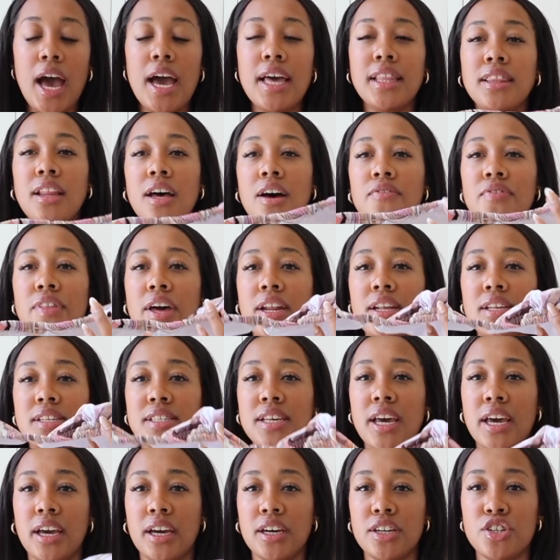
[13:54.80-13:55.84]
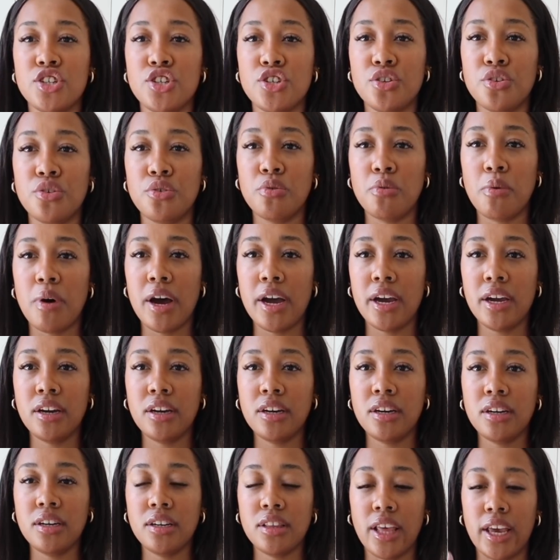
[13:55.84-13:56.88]
I love that it's like a
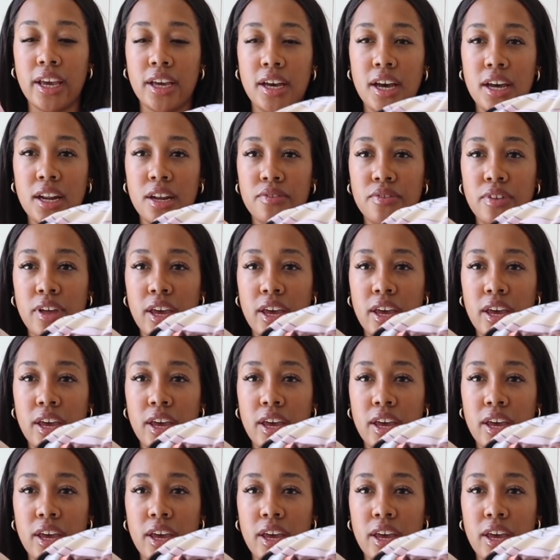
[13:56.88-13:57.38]
two-wire, like kind of